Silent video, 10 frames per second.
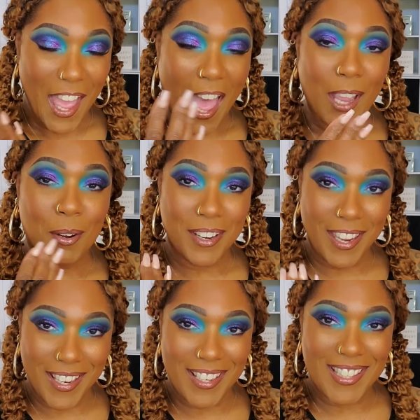I
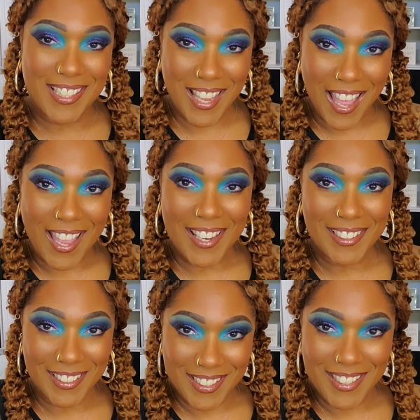created this eye
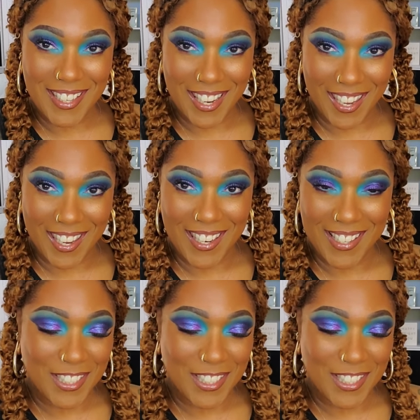look today